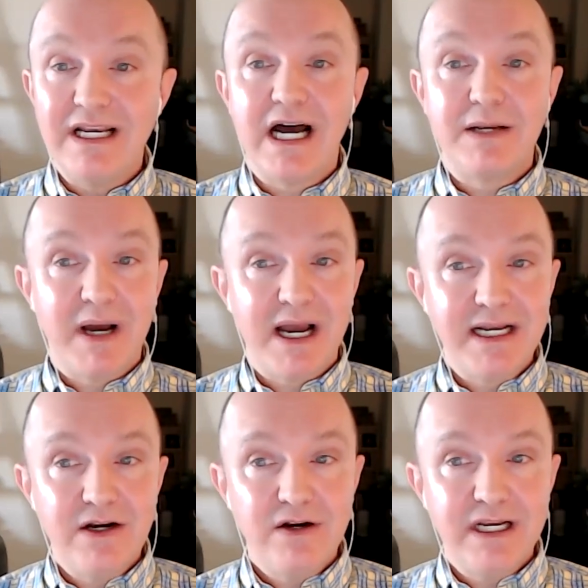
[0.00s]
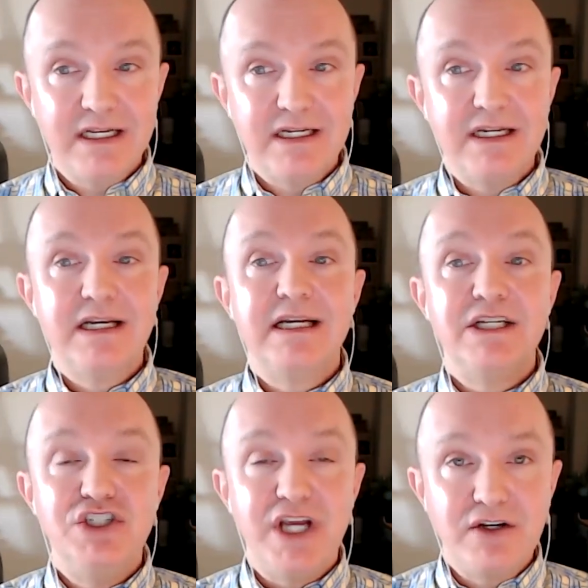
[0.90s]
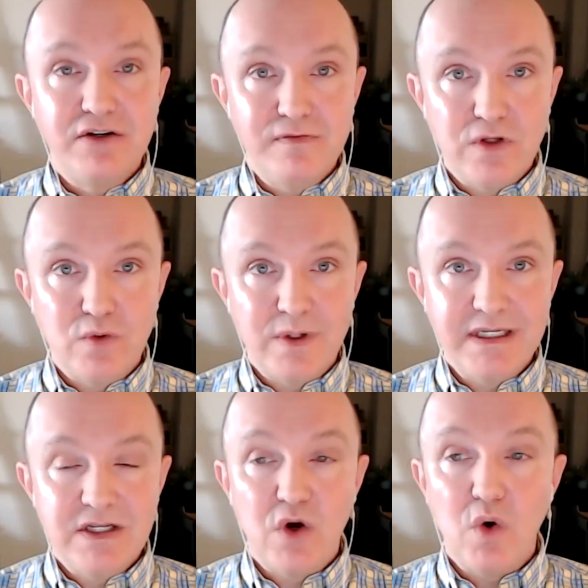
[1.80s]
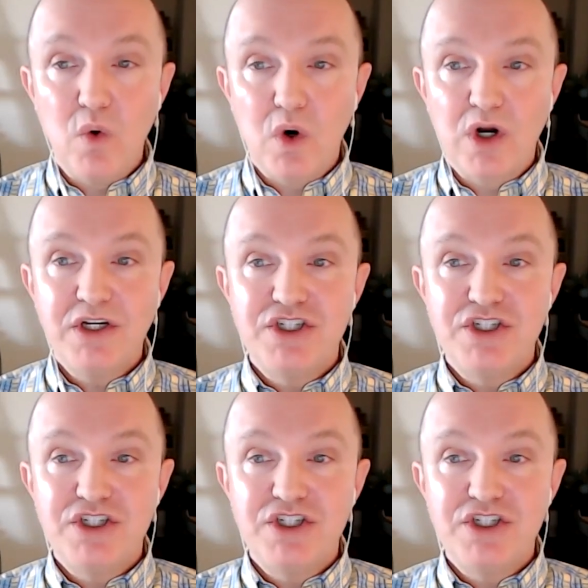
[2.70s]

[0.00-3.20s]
non-binary, gender fluid, or